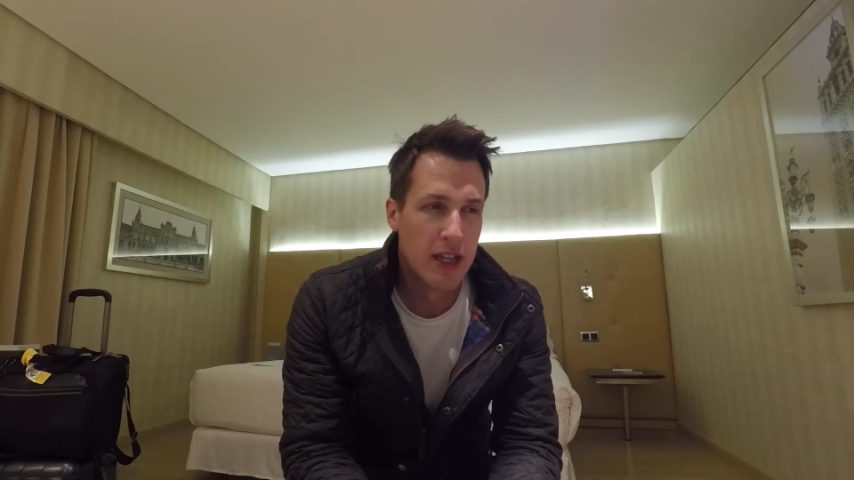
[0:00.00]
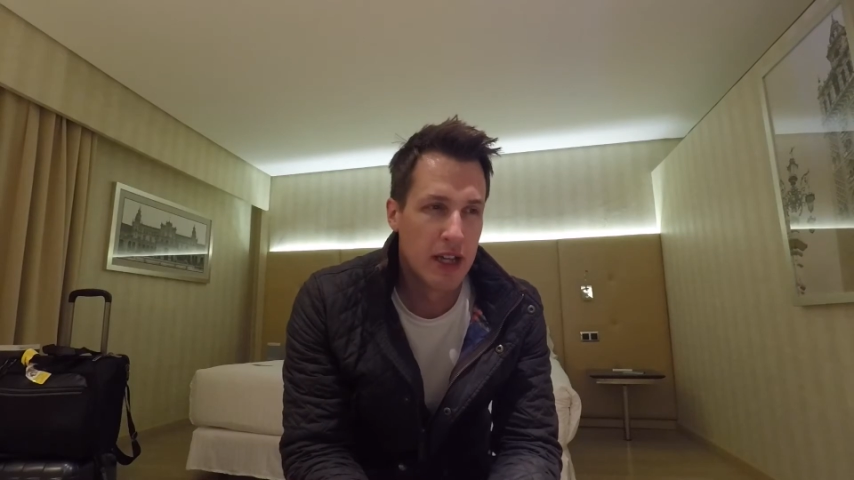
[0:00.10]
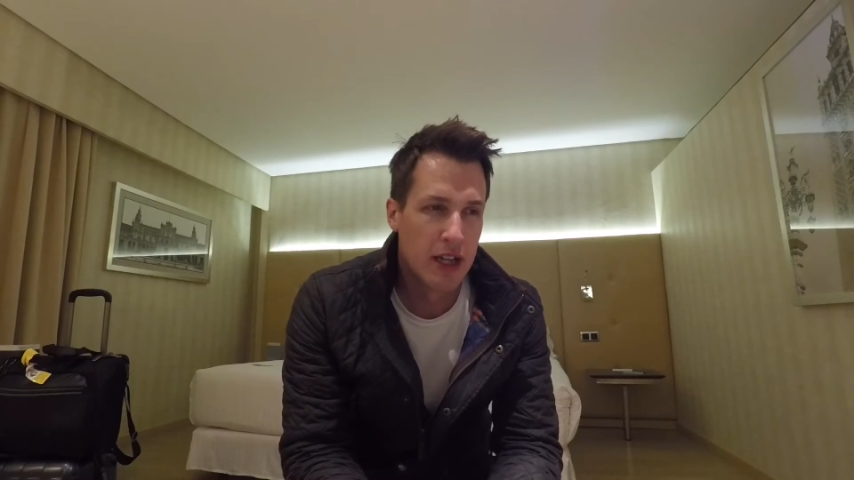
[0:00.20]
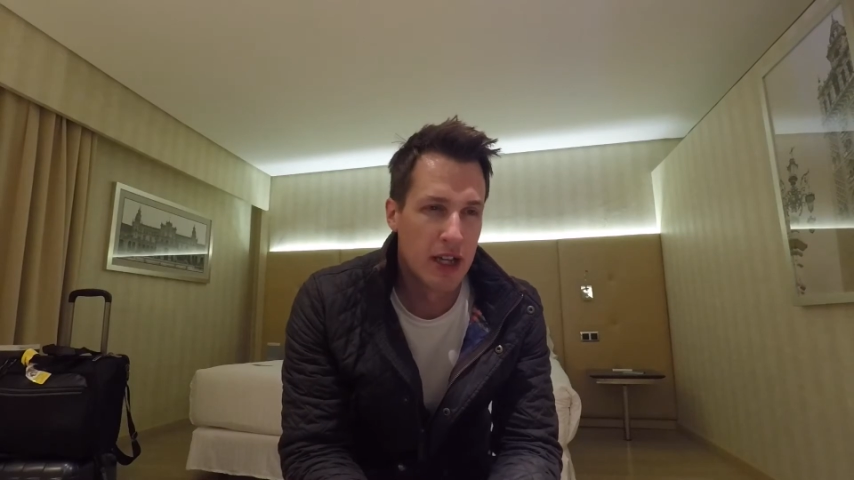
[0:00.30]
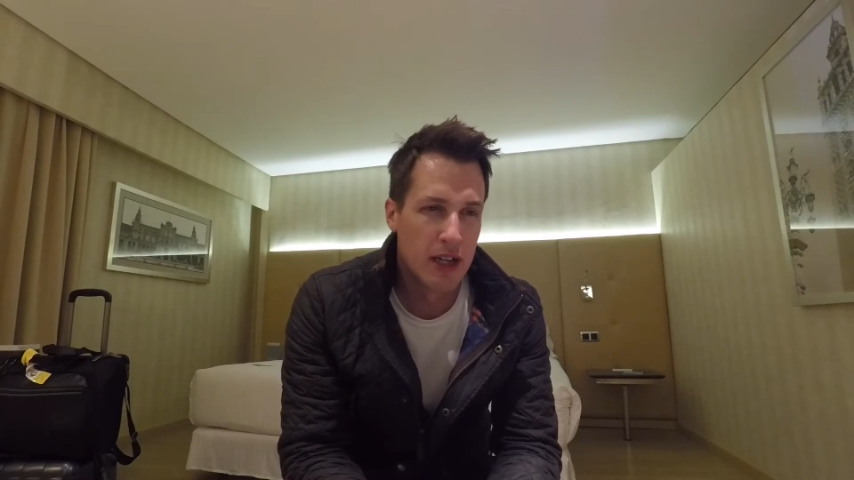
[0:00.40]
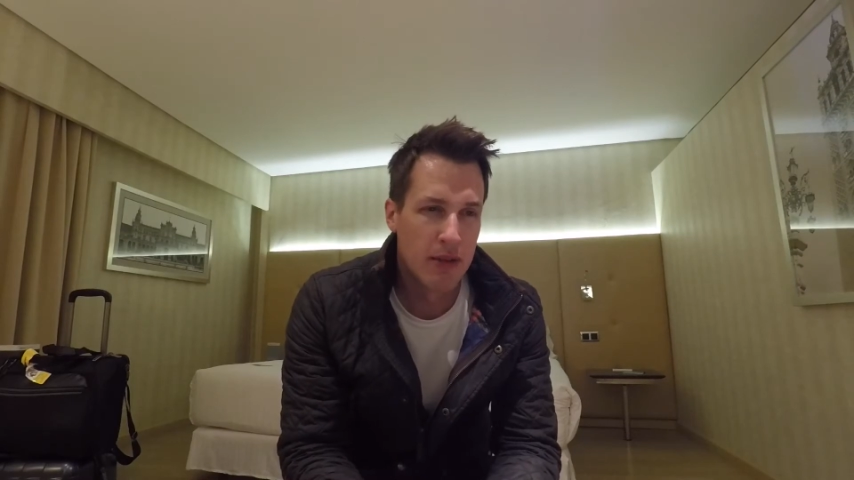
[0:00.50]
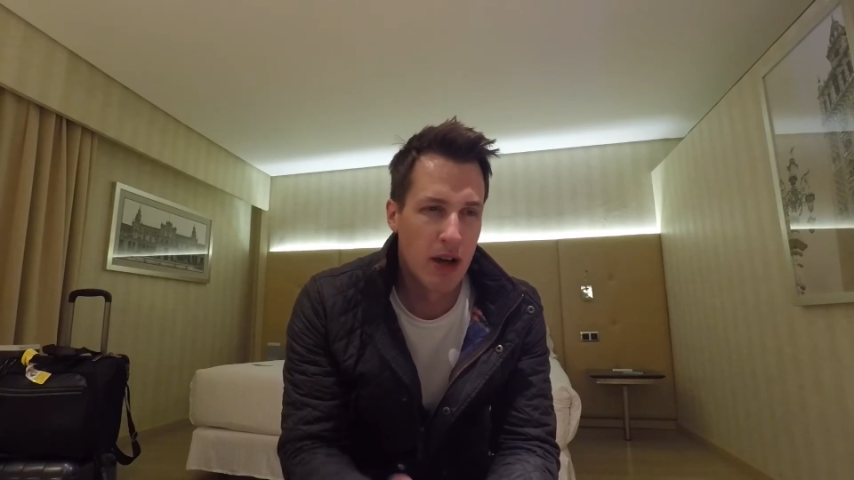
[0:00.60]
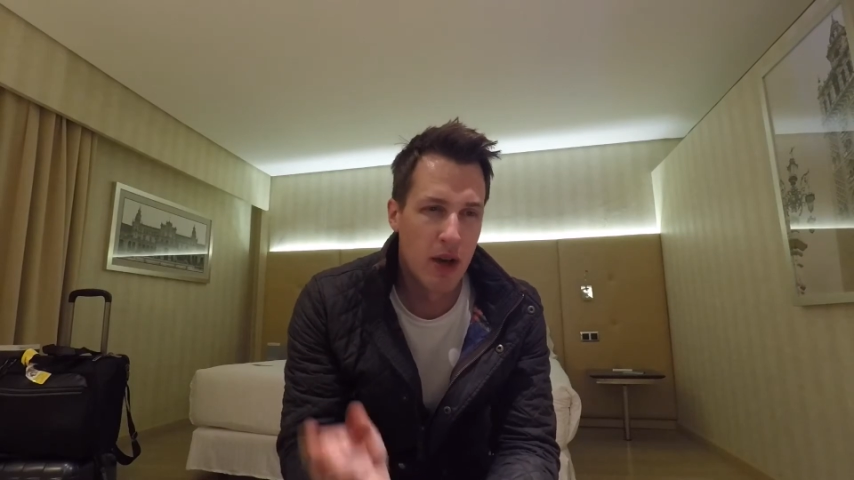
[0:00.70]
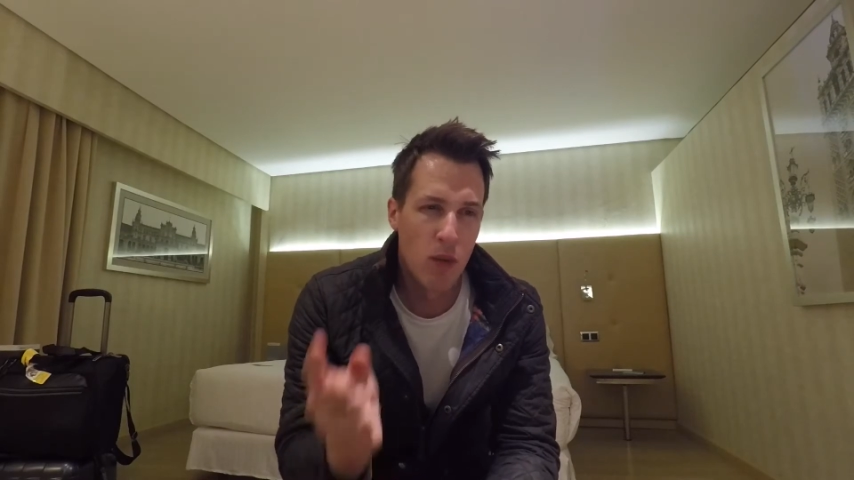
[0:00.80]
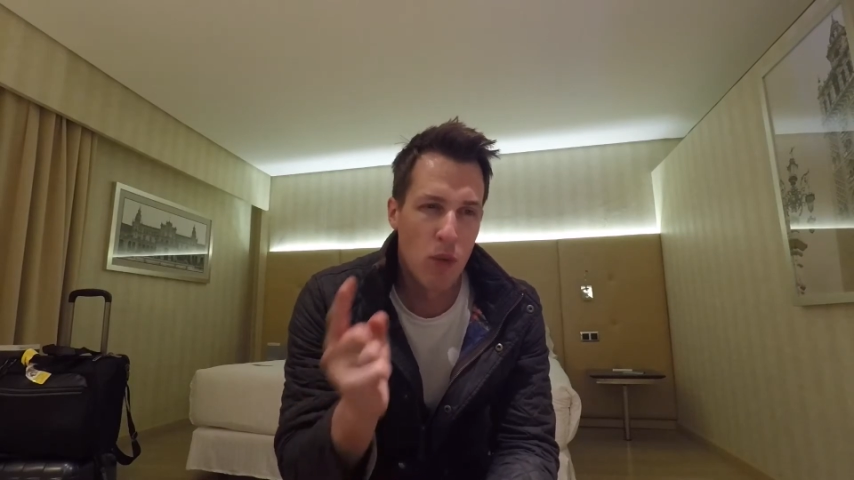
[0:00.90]
Uh,
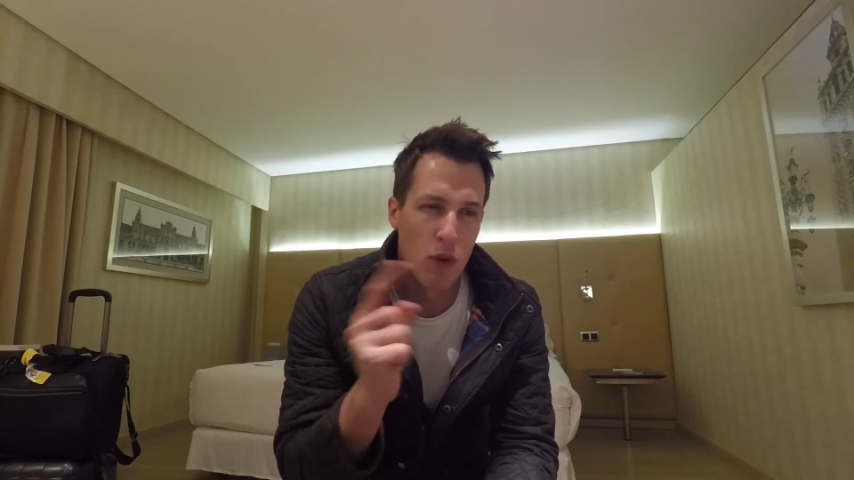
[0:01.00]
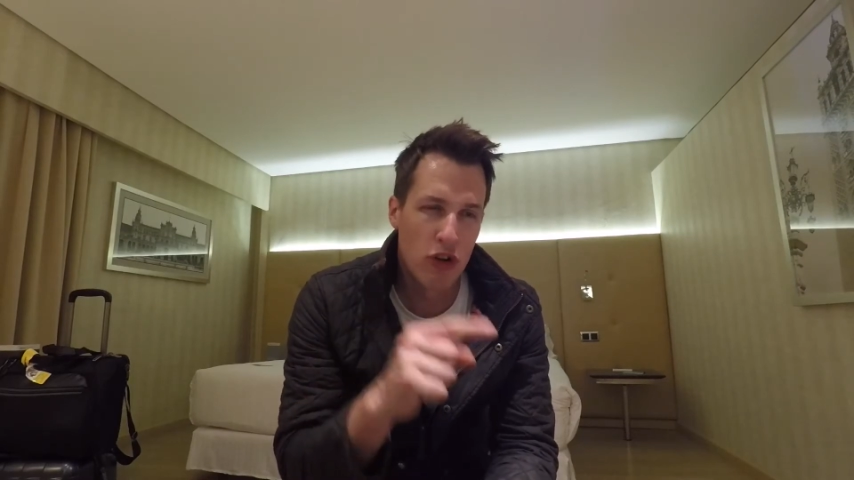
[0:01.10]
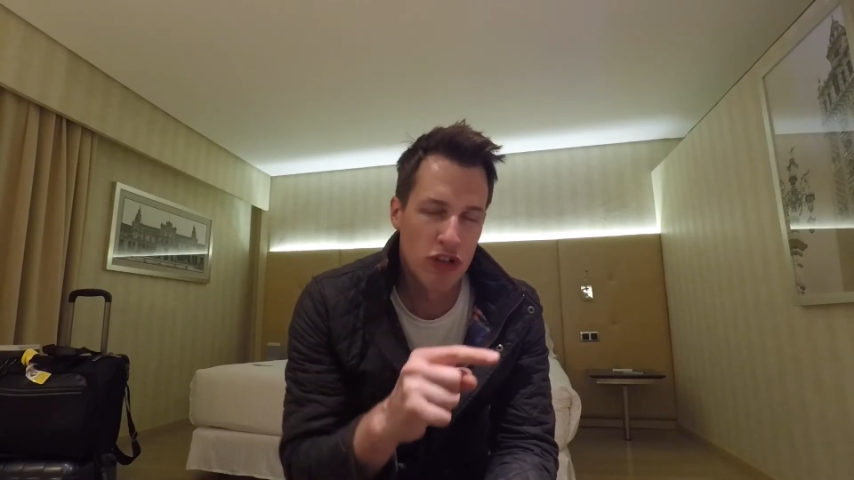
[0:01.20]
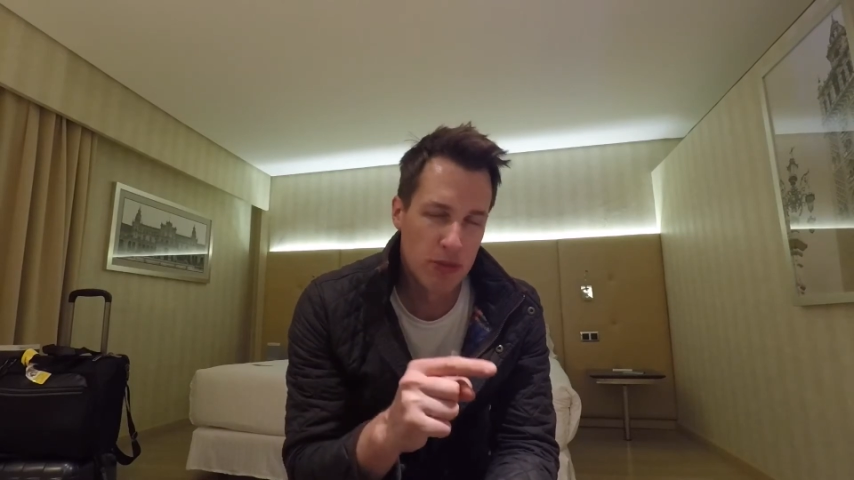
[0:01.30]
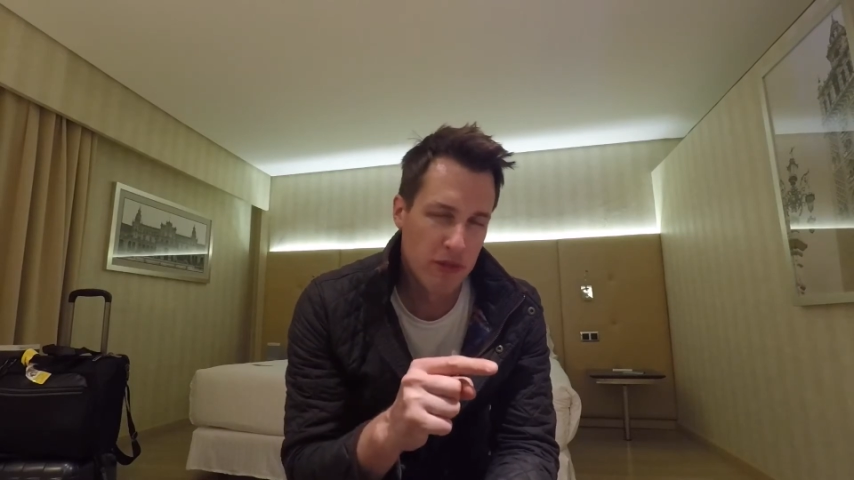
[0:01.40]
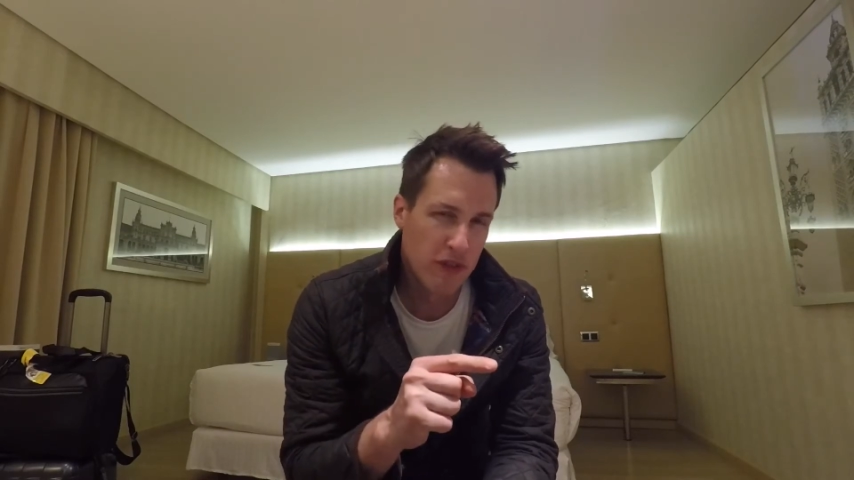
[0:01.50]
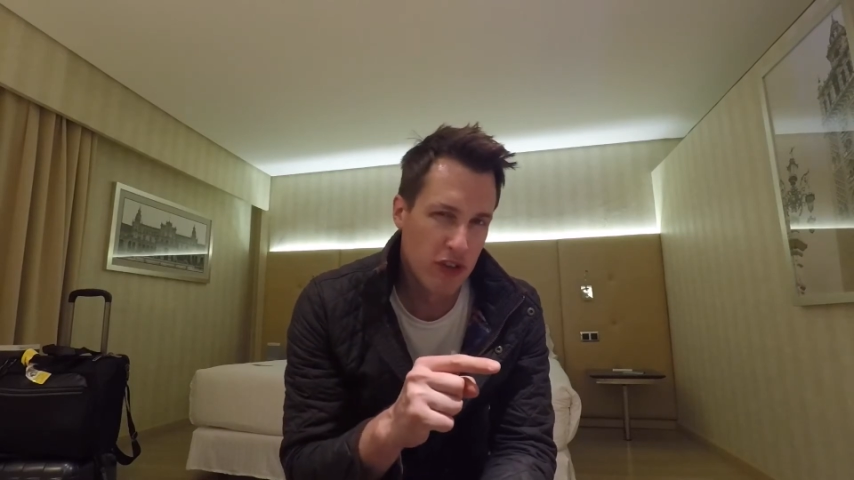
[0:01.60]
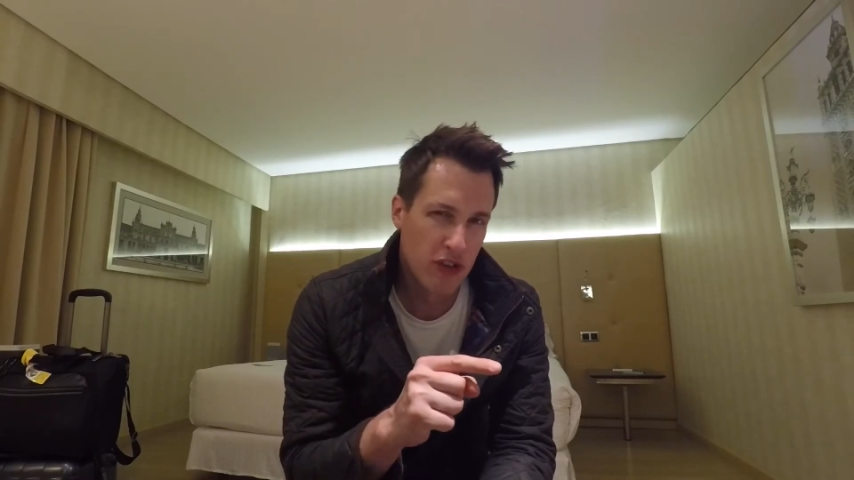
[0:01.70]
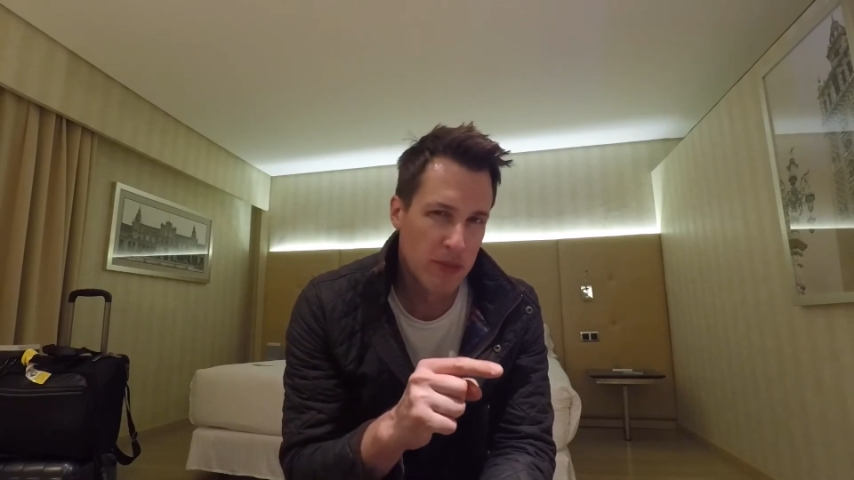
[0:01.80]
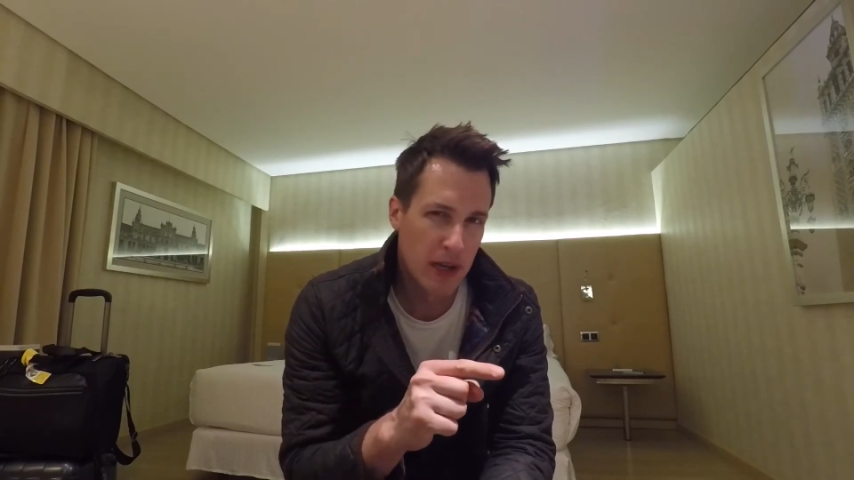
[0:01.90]
I watched some of the
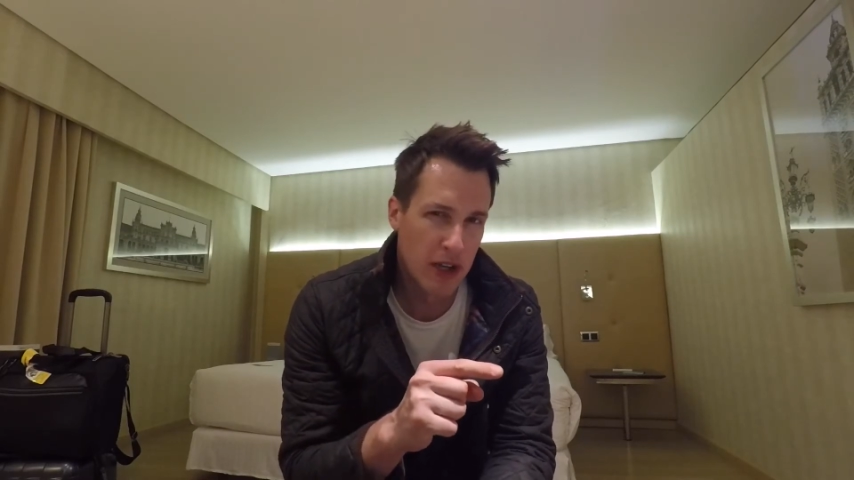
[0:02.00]
footage back